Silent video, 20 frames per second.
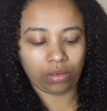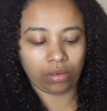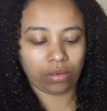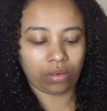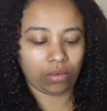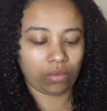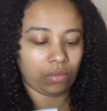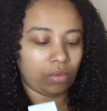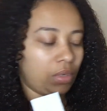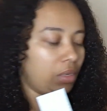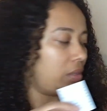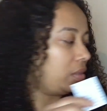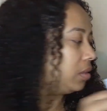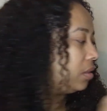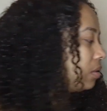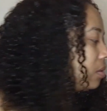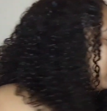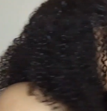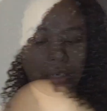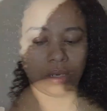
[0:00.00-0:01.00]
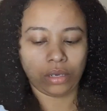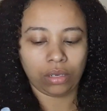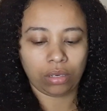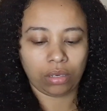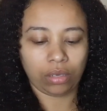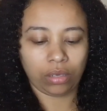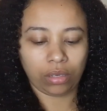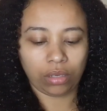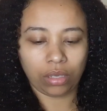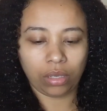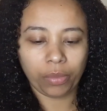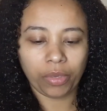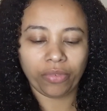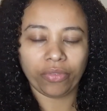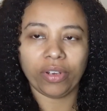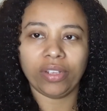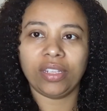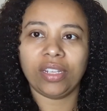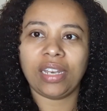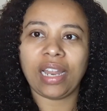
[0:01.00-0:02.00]
Don't need this. Let me
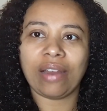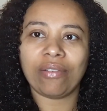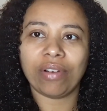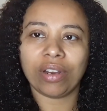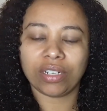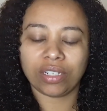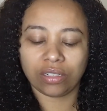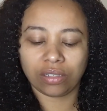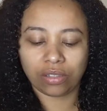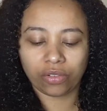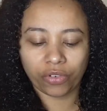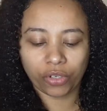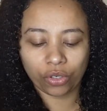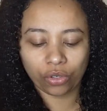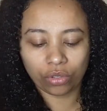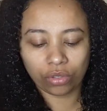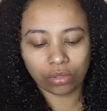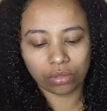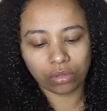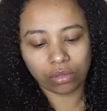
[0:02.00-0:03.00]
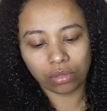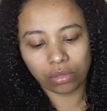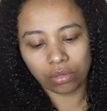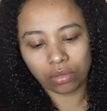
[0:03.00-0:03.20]
read the directions first.